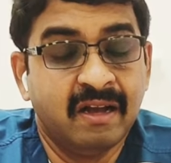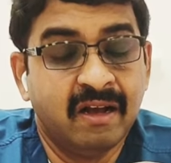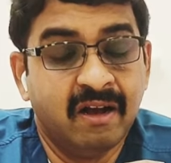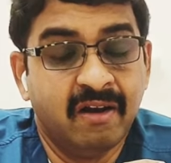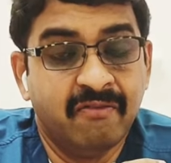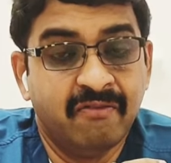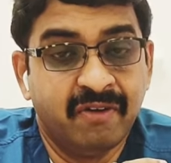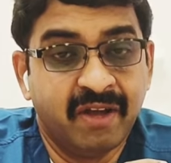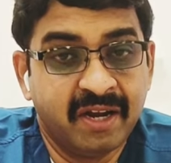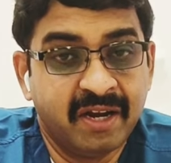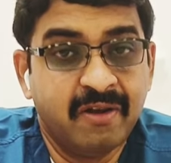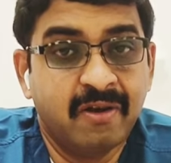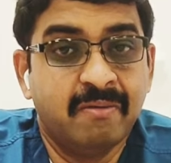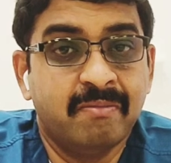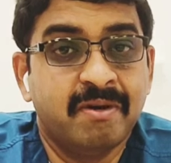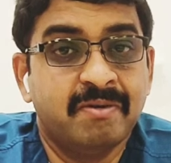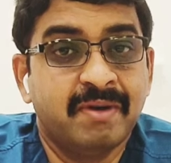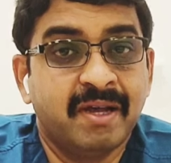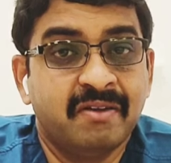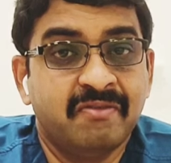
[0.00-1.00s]
A very
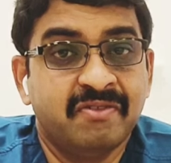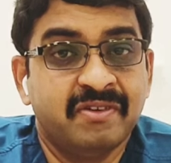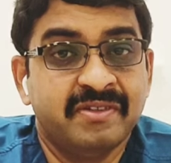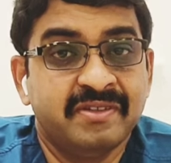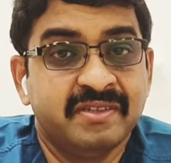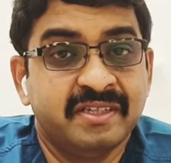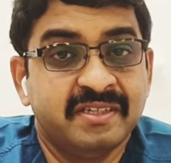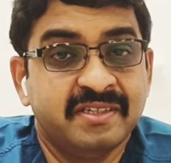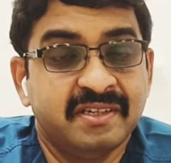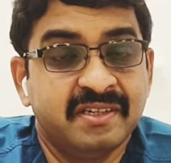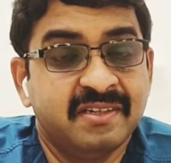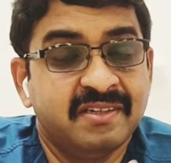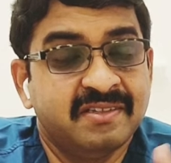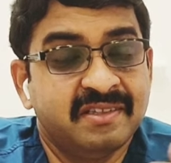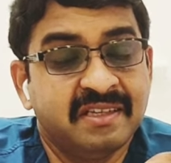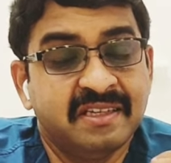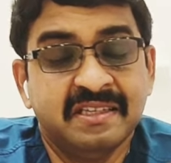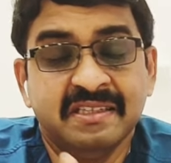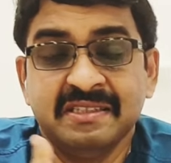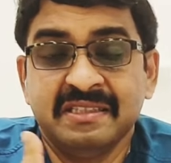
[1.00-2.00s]
common manifestation
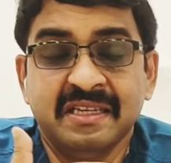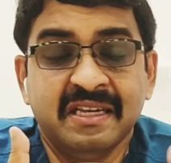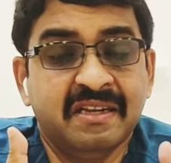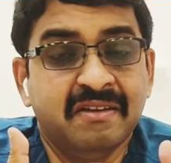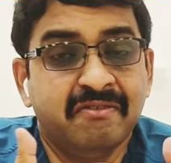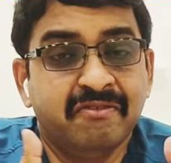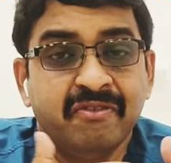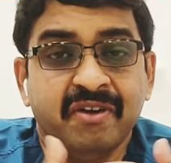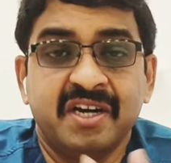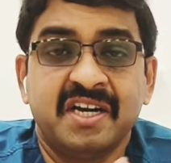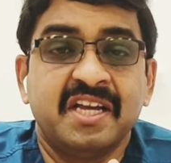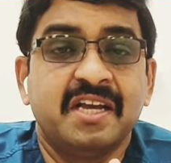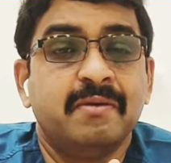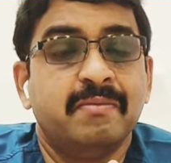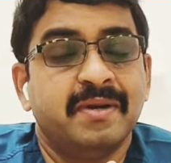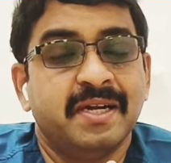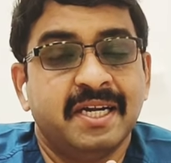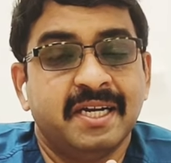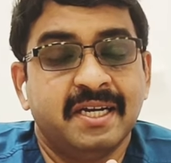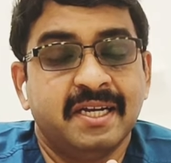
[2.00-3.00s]
is easy
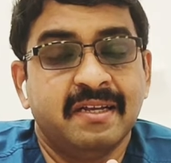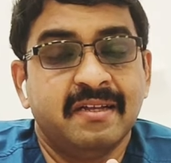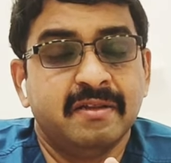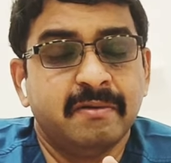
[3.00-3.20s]
fatigability.